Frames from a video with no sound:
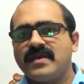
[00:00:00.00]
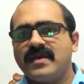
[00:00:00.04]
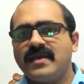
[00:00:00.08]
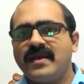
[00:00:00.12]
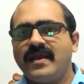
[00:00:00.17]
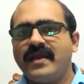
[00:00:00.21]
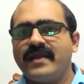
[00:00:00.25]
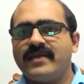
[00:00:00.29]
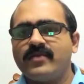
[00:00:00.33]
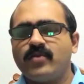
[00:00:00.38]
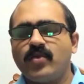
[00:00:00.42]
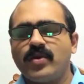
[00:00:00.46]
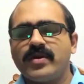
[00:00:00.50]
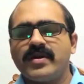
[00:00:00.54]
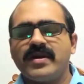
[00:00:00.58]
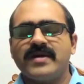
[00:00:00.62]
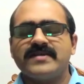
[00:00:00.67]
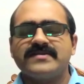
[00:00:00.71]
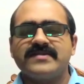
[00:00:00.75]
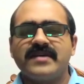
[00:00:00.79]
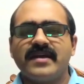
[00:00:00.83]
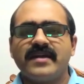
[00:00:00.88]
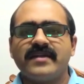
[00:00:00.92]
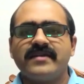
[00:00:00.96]
like what
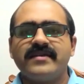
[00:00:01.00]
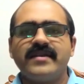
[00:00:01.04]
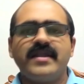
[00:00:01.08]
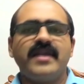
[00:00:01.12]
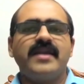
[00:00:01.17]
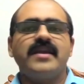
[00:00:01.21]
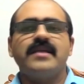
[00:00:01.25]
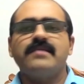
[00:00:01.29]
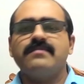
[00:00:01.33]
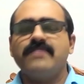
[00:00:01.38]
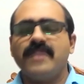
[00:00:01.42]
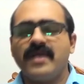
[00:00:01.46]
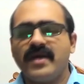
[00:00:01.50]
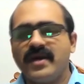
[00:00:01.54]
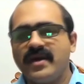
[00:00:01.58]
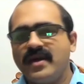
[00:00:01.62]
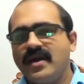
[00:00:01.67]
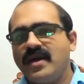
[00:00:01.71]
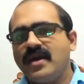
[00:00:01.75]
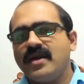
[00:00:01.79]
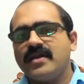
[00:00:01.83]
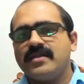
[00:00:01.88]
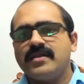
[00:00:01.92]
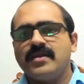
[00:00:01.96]
has taken by
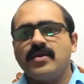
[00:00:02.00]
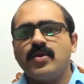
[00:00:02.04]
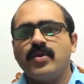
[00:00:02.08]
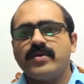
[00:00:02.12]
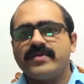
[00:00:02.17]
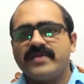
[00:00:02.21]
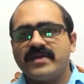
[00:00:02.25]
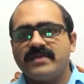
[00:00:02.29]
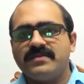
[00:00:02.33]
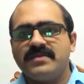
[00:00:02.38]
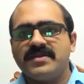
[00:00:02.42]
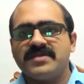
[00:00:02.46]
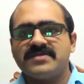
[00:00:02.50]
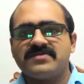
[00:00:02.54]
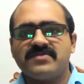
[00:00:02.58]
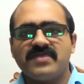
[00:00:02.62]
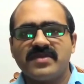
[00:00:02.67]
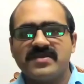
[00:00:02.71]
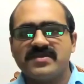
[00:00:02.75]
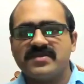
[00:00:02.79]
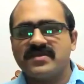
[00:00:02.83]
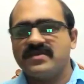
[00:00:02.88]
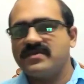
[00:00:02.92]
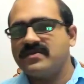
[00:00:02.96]
the US
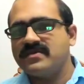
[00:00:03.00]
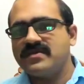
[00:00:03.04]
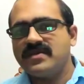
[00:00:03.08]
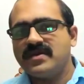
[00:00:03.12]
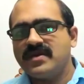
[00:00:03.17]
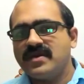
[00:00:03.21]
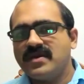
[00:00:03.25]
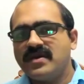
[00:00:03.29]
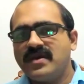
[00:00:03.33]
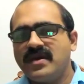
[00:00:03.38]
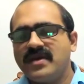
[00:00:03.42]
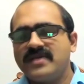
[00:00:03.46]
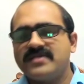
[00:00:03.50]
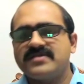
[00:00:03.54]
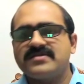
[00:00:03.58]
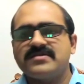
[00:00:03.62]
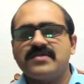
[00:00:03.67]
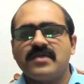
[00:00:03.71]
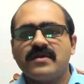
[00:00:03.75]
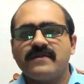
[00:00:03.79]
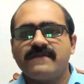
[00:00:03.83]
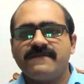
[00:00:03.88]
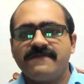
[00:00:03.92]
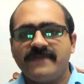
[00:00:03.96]
administration. It's
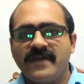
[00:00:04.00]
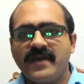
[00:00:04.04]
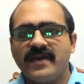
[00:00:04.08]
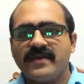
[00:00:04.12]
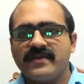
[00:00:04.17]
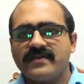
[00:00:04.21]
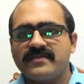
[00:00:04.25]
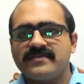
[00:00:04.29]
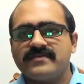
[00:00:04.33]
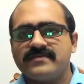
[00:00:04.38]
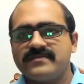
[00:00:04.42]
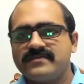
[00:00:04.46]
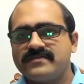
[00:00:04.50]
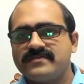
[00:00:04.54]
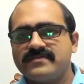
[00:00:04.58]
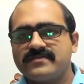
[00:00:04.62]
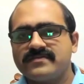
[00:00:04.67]
not fair.